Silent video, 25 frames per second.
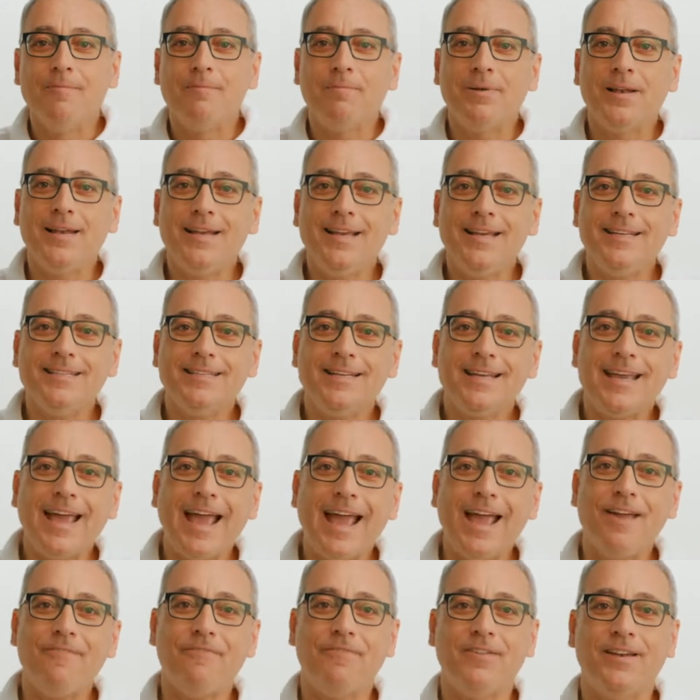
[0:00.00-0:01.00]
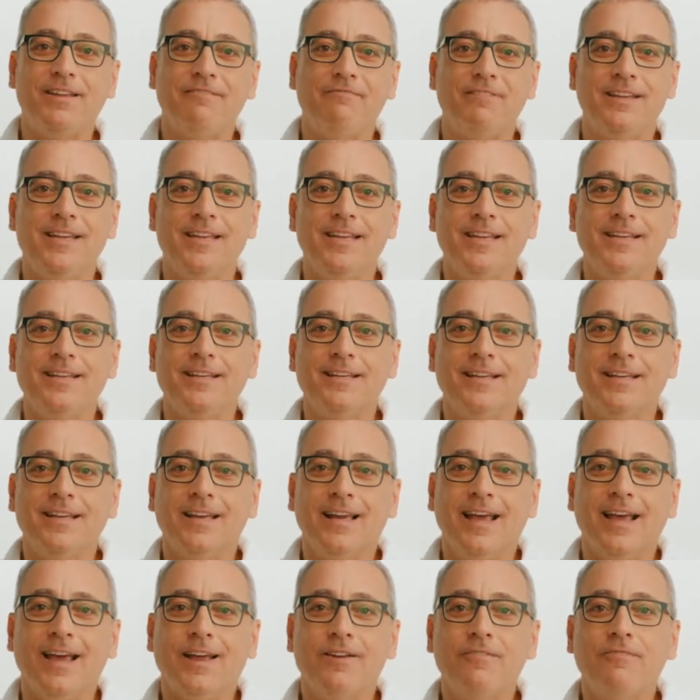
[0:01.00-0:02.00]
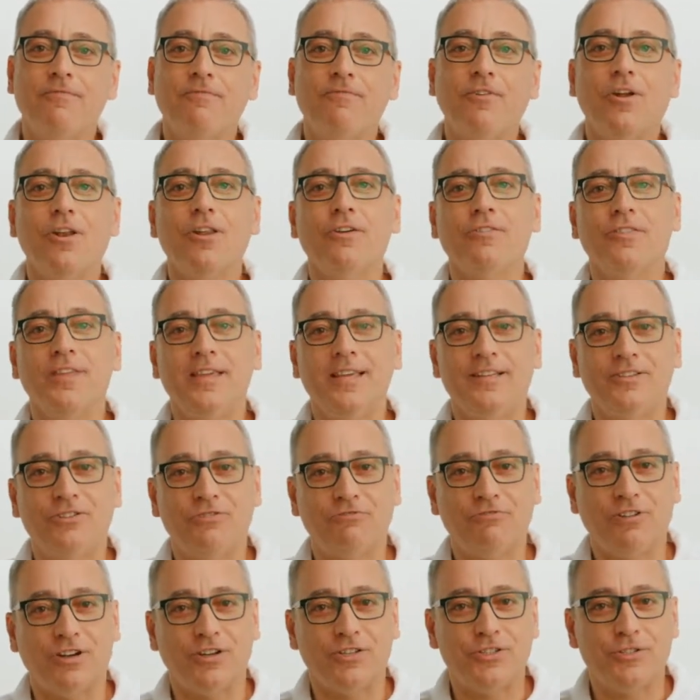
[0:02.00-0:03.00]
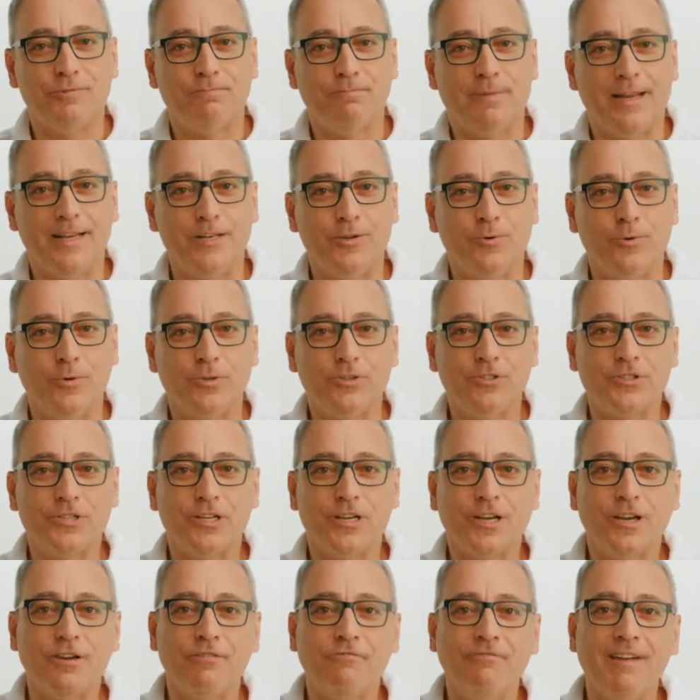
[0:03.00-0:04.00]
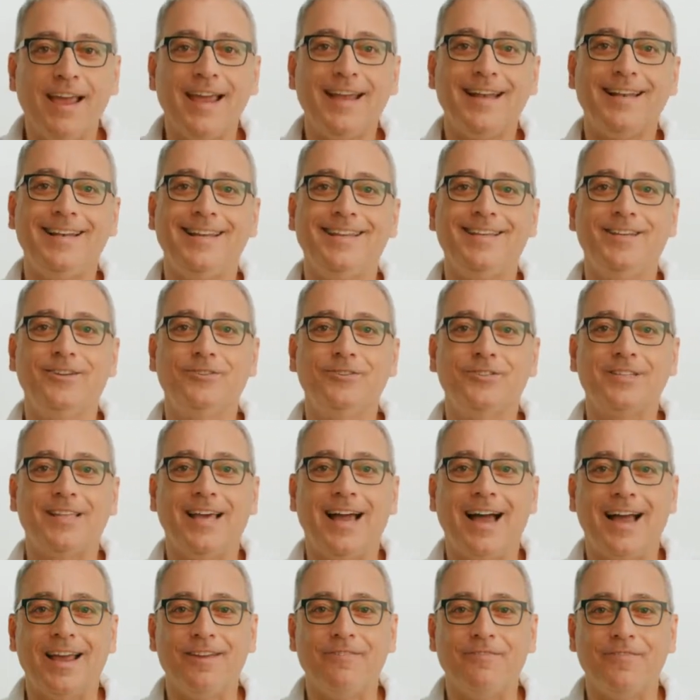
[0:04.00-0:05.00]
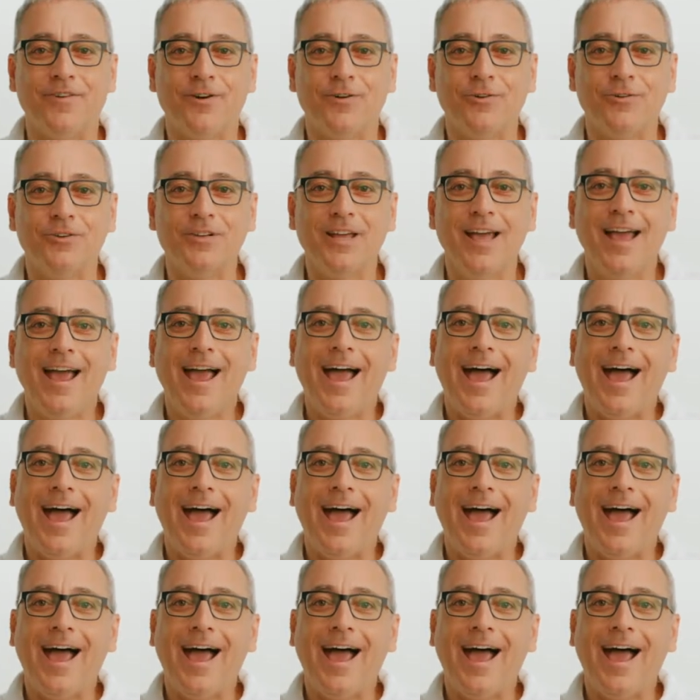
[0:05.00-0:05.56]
Please carefully read and follow the instruction manual to correctly use the hifold